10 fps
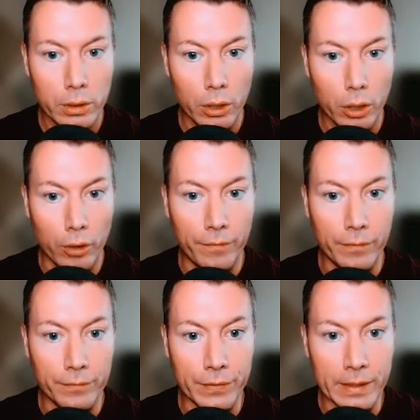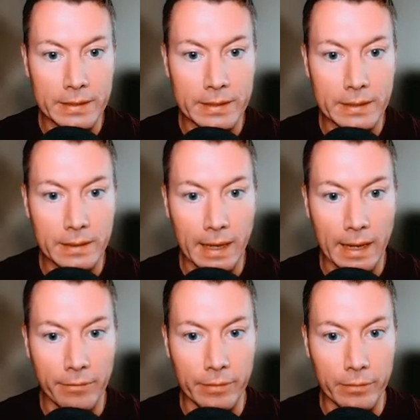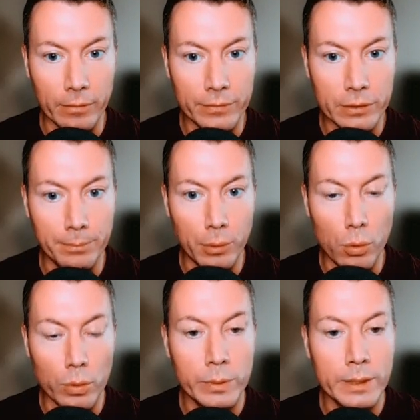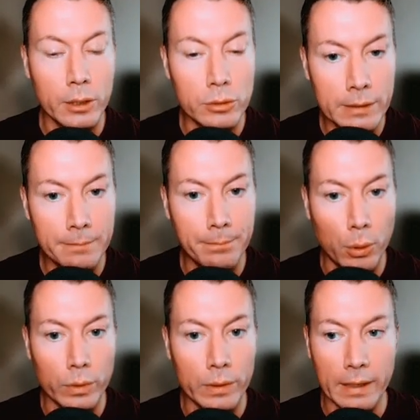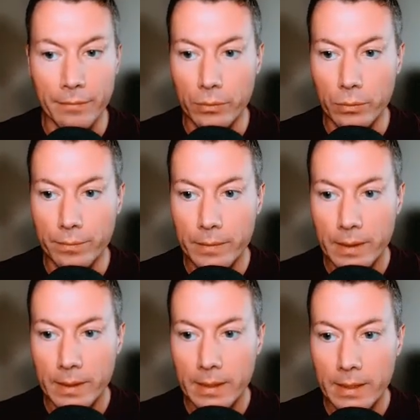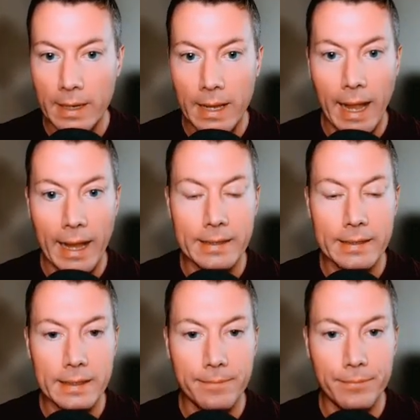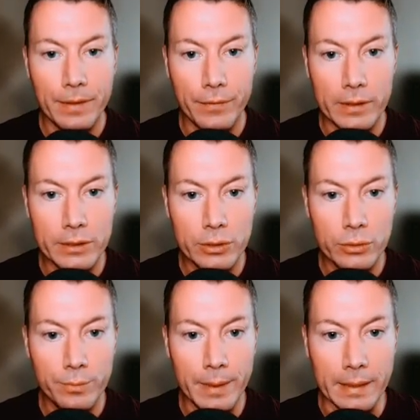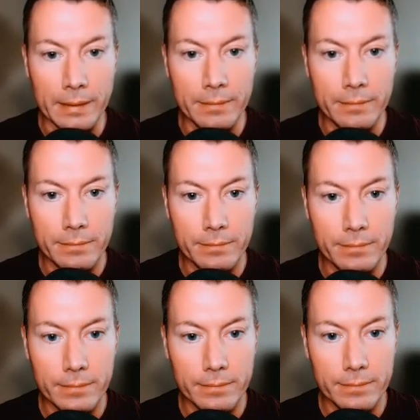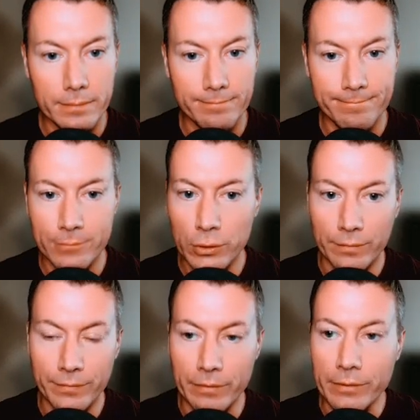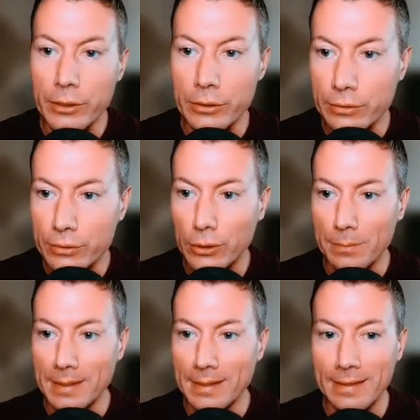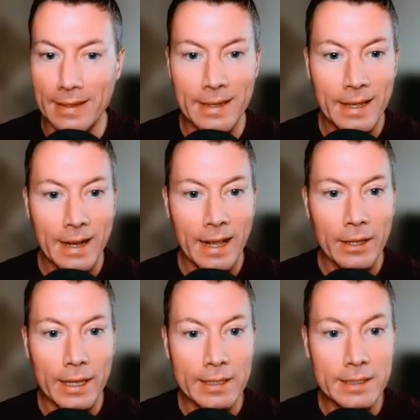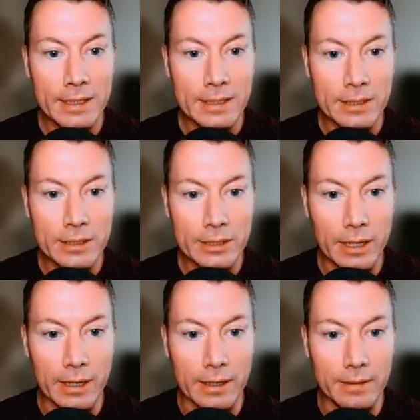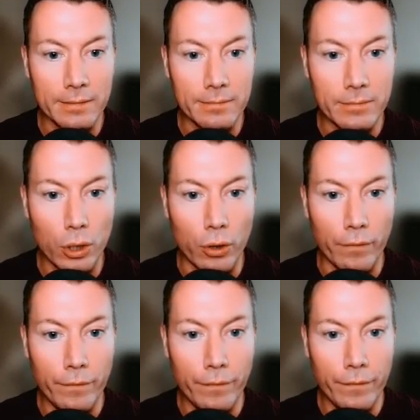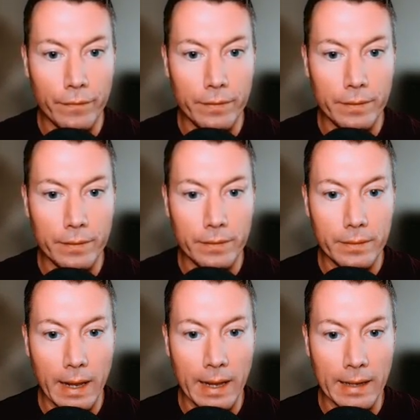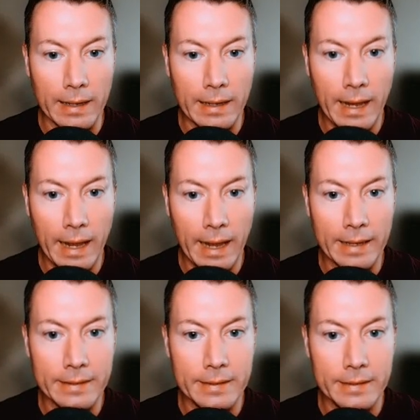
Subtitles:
off of this area of support, which we know is an important level. And if I zoom in, not very good at zooming in there, is this the start of a head